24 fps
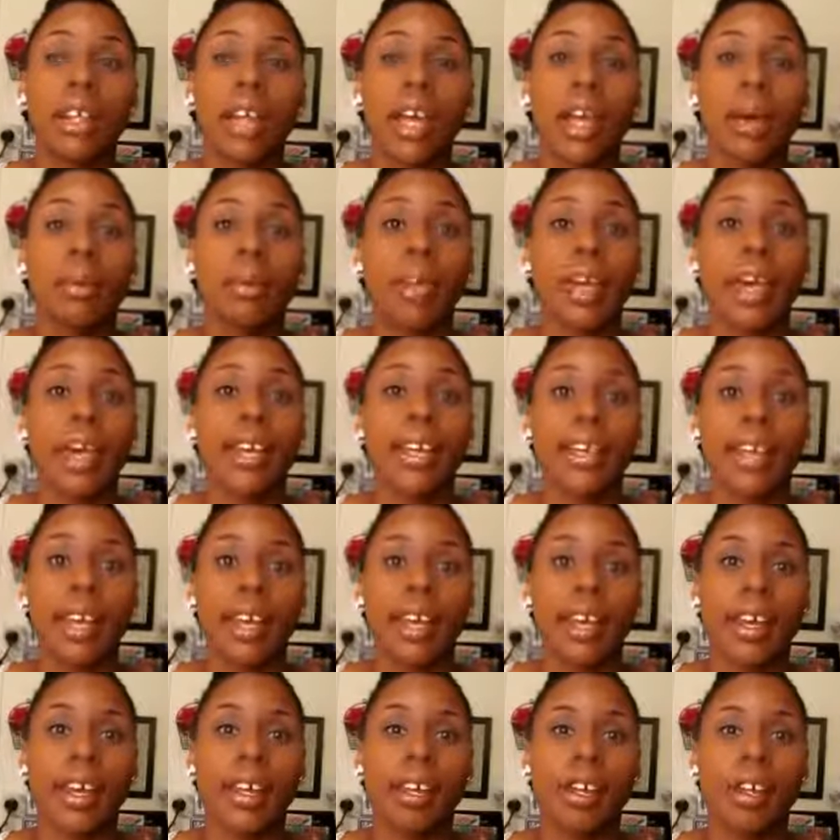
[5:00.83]
like I'm not
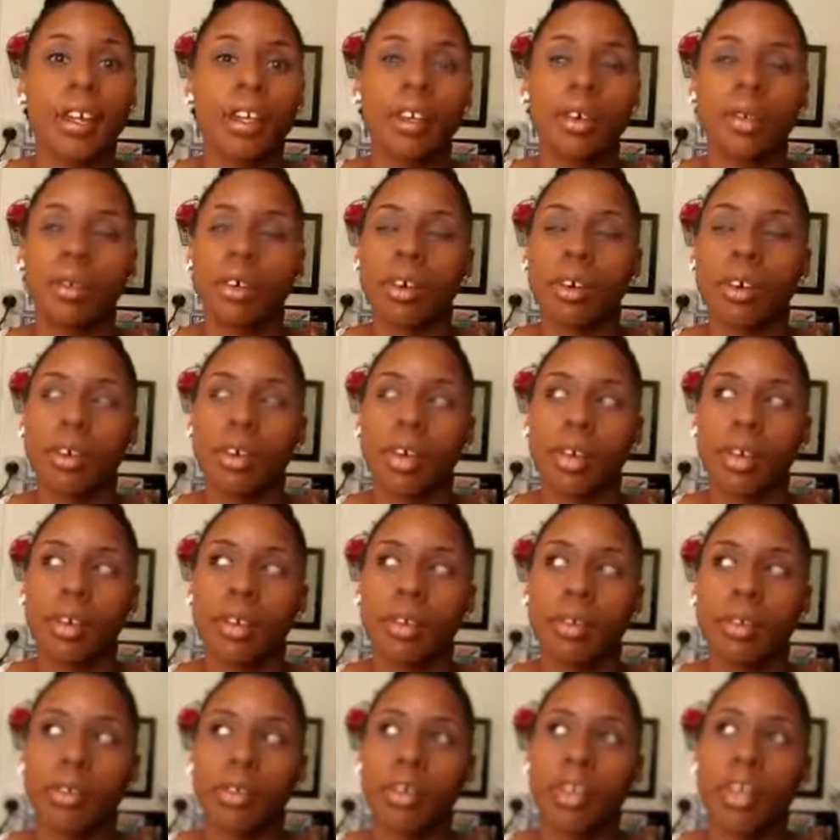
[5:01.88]
dead. Well, I
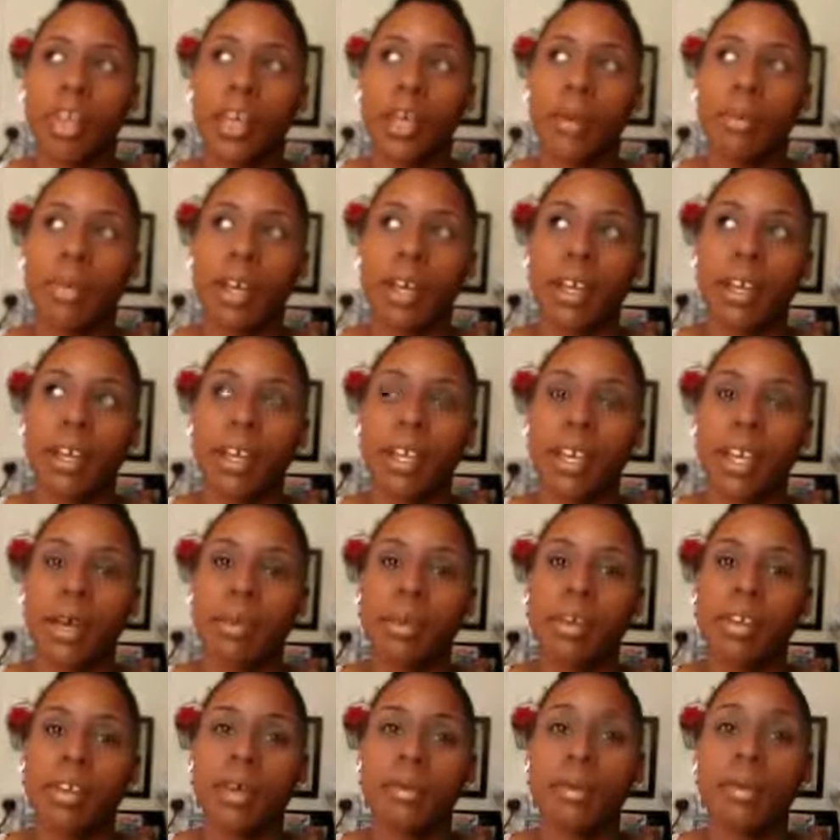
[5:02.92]
don't look like I'm not dead, but